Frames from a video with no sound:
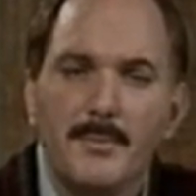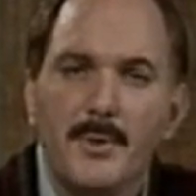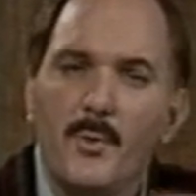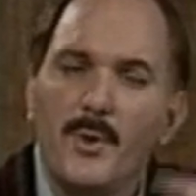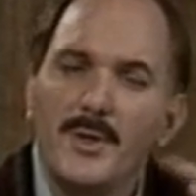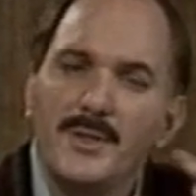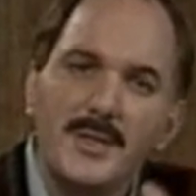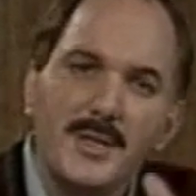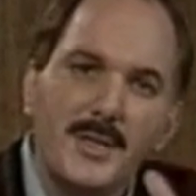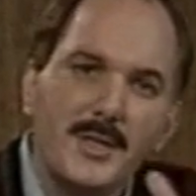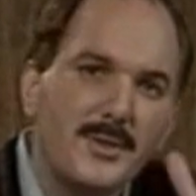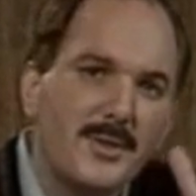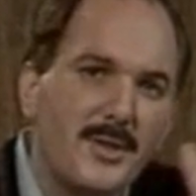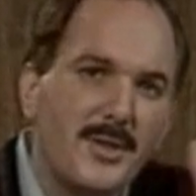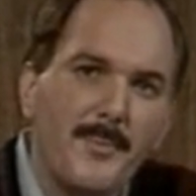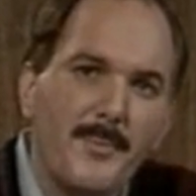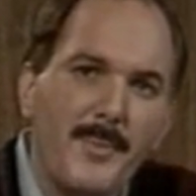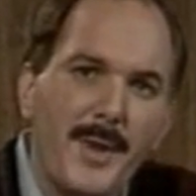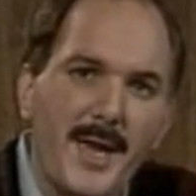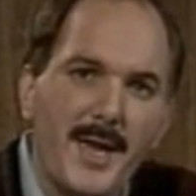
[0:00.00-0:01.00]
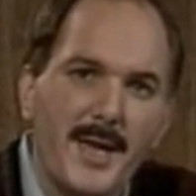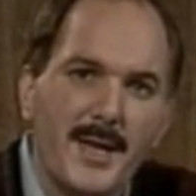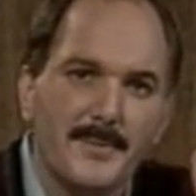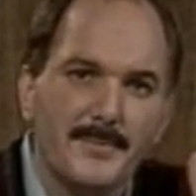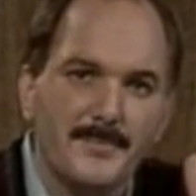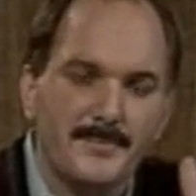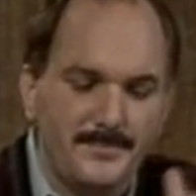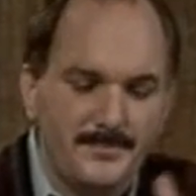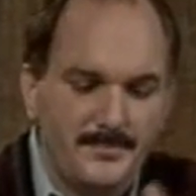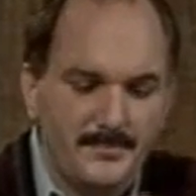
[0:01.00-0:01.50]
But what did it do to the
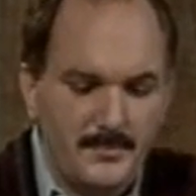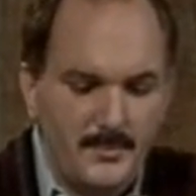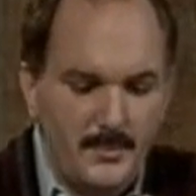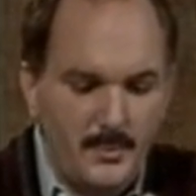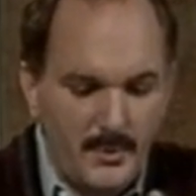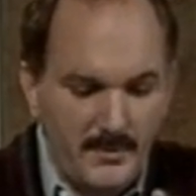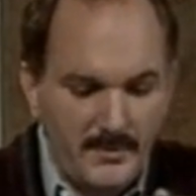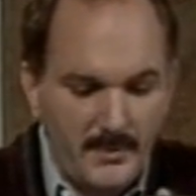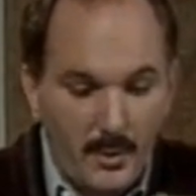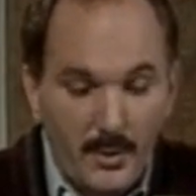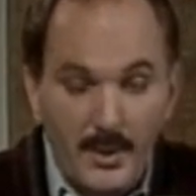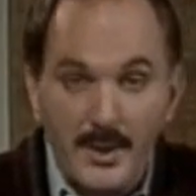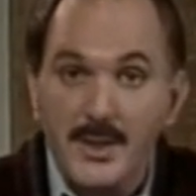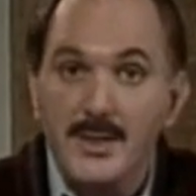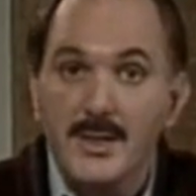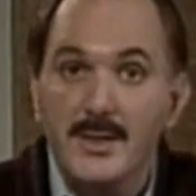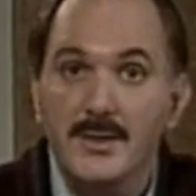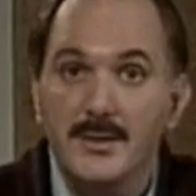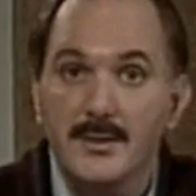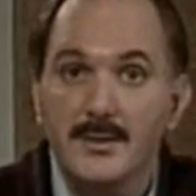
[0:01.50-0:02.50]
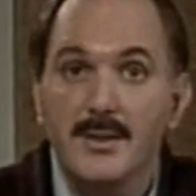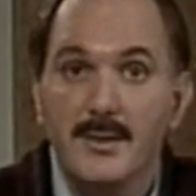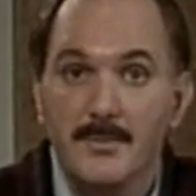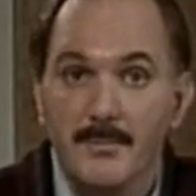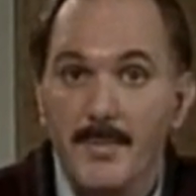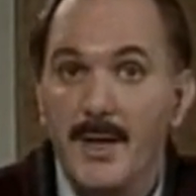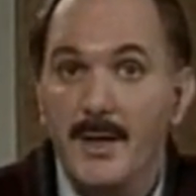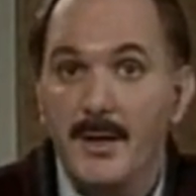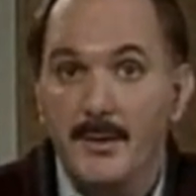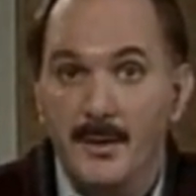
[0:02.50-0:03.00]
man? Well, of course,
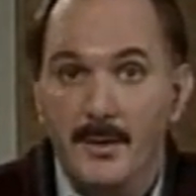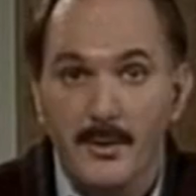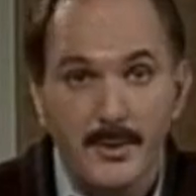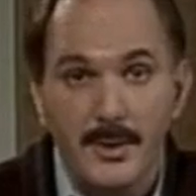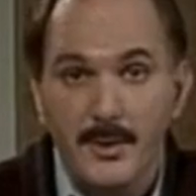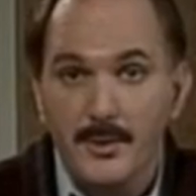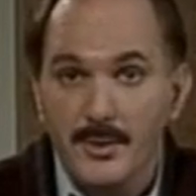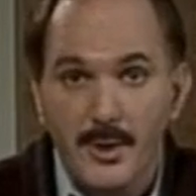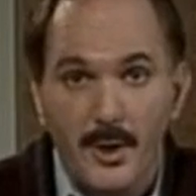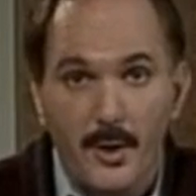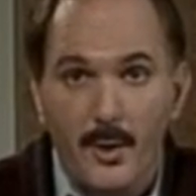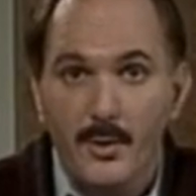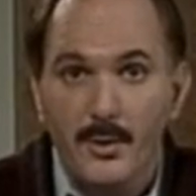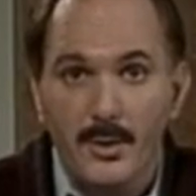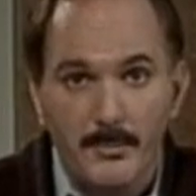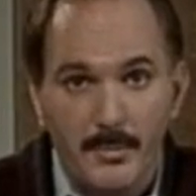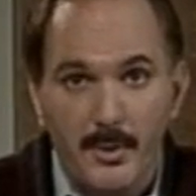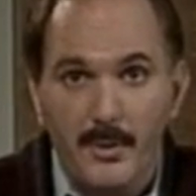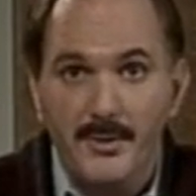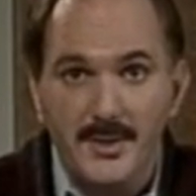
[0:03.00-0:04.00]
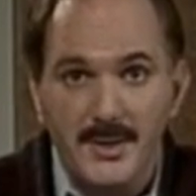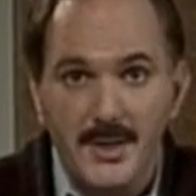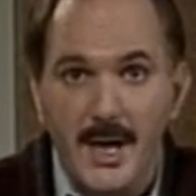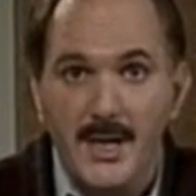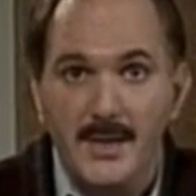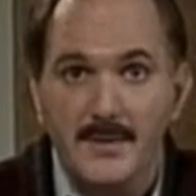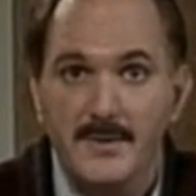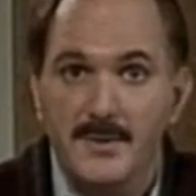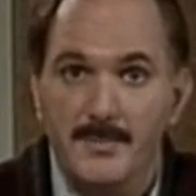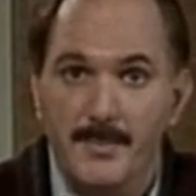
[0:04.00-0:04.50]
it made a huge hole in both
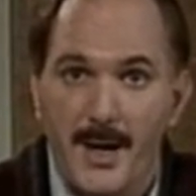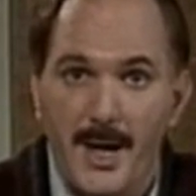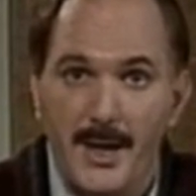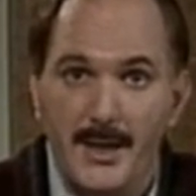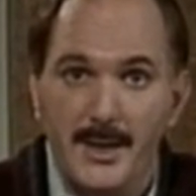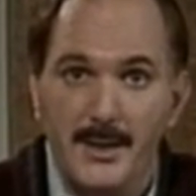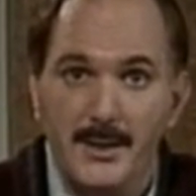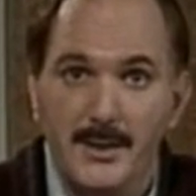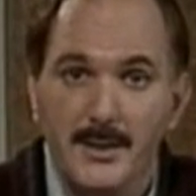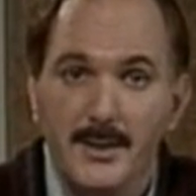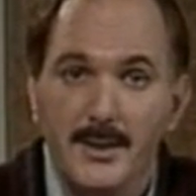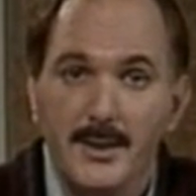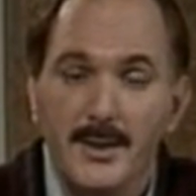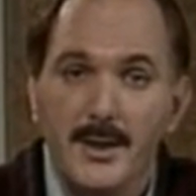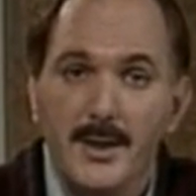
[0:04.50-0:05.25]
sides of his body